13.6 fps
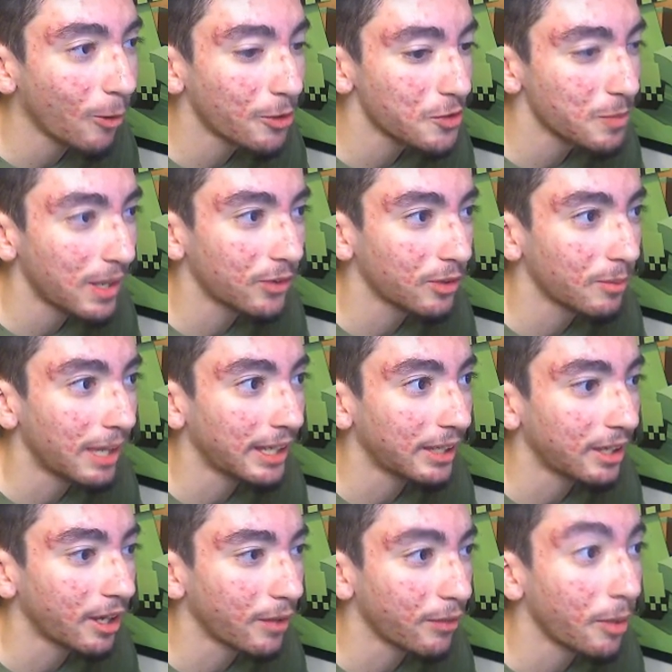just basically
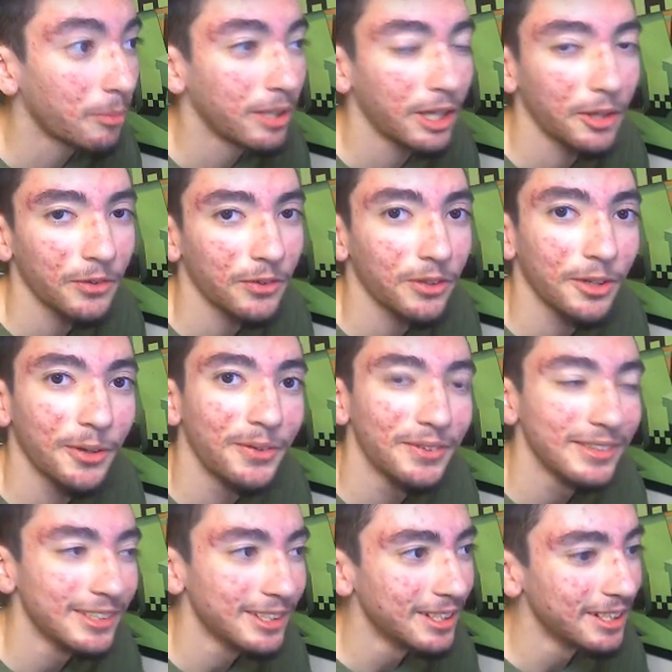making uh, thumbnails. So,
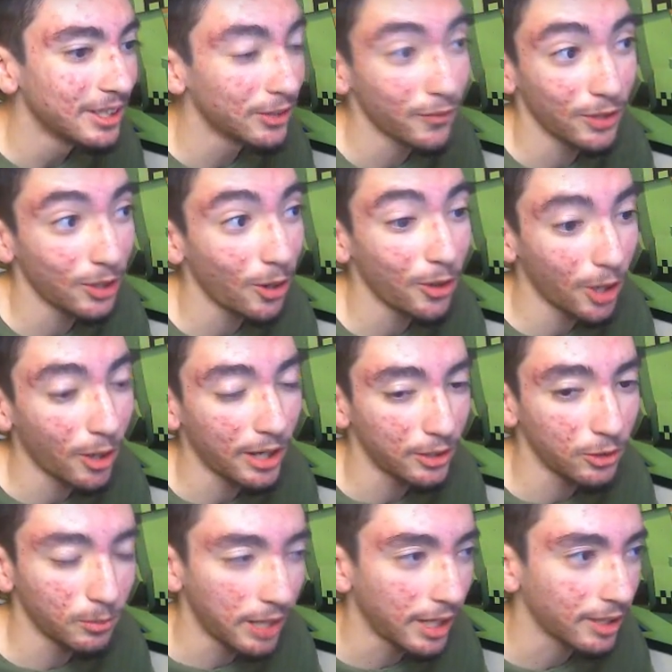because if you don't know, I
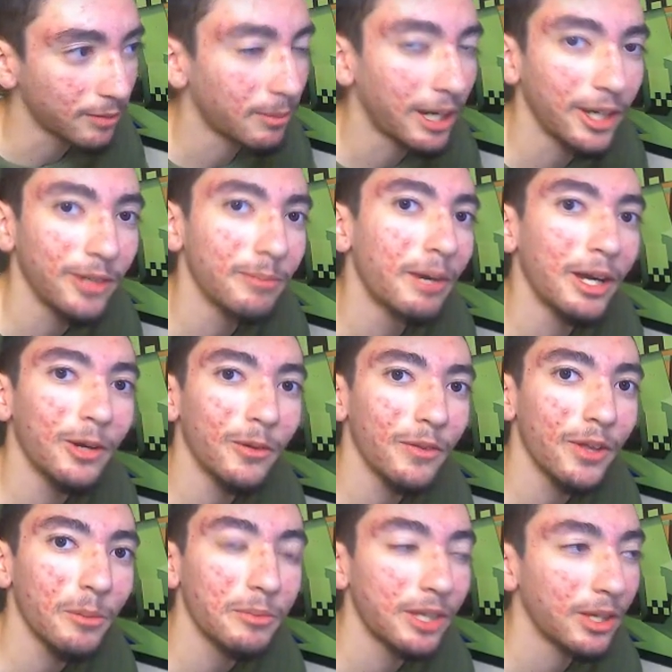do make my my own
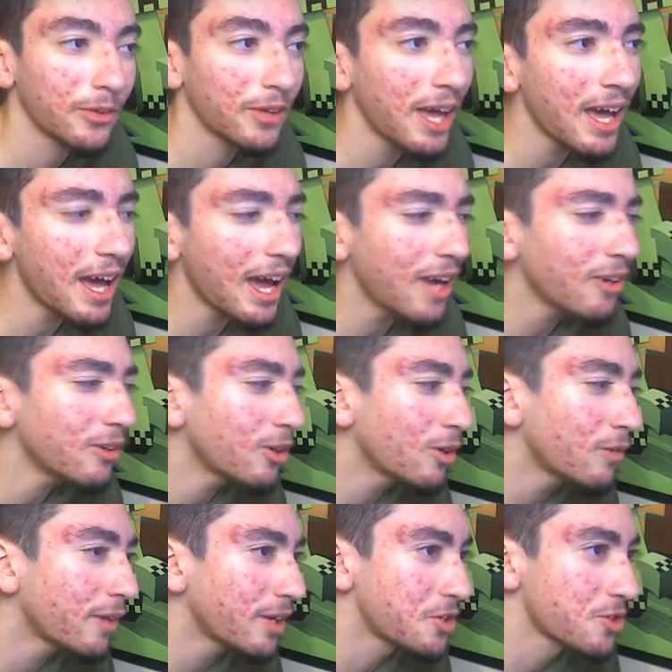thumbnails. I, I don't know
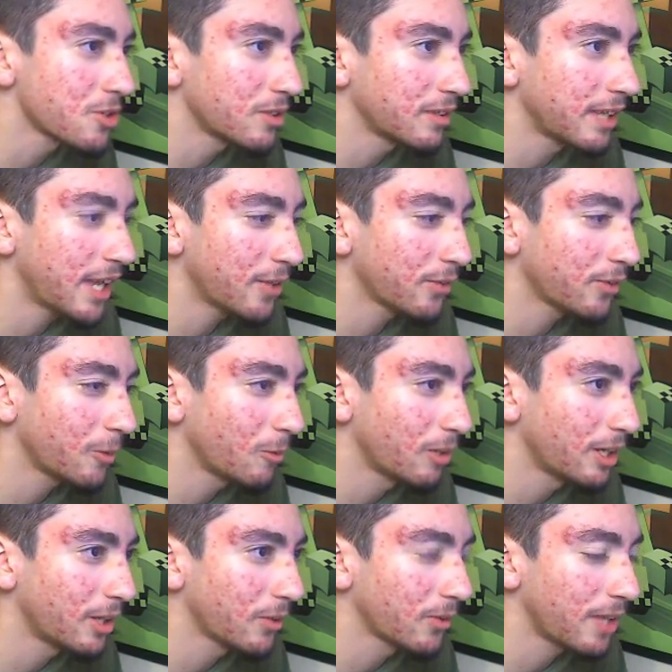if I should get
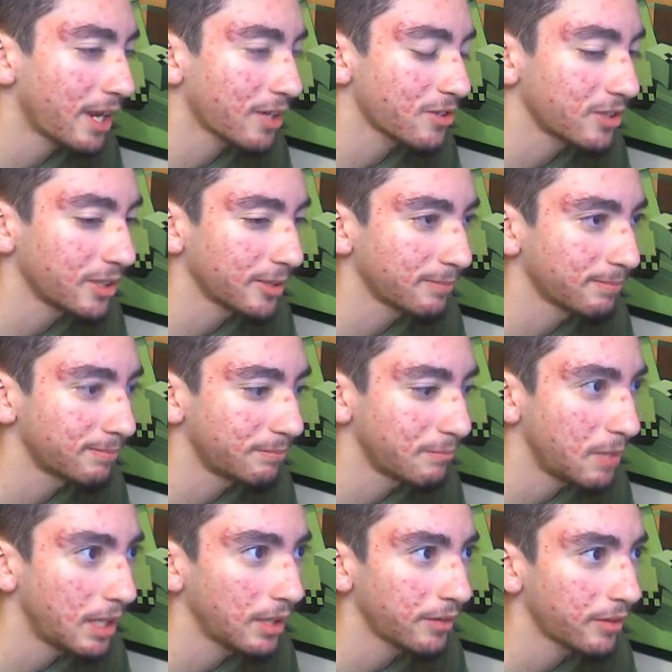someone else to actually like
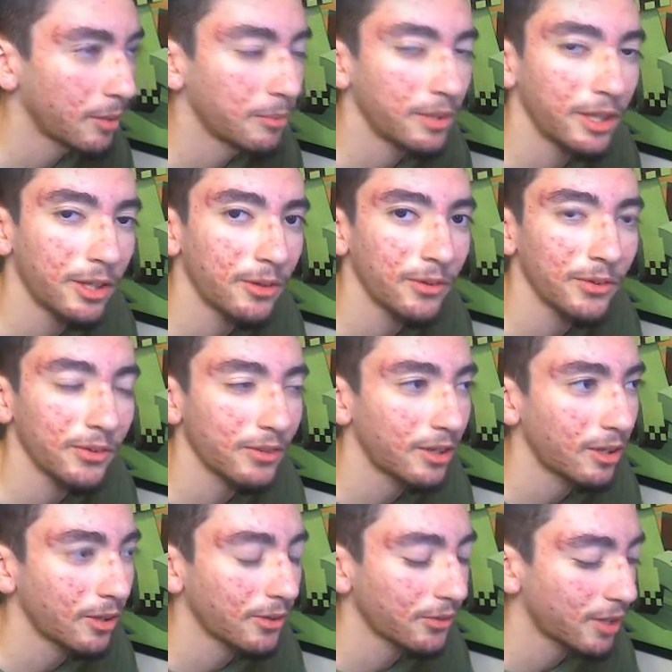make thumbnails and
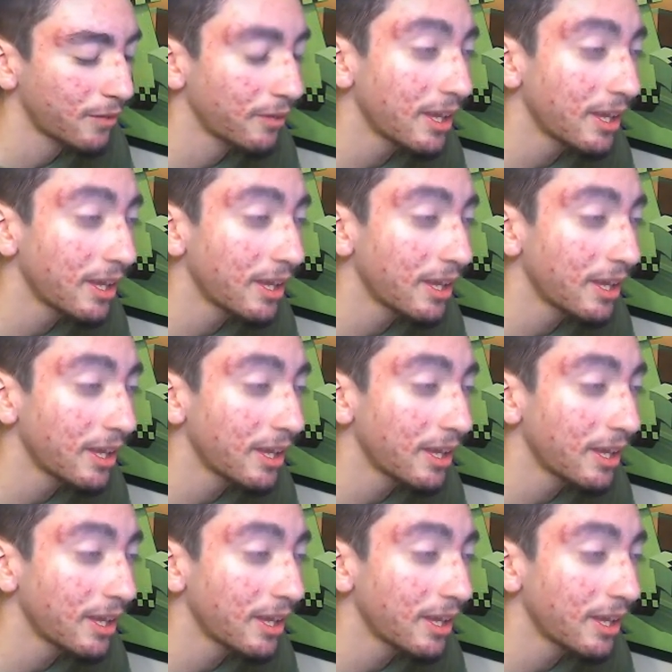all stuff.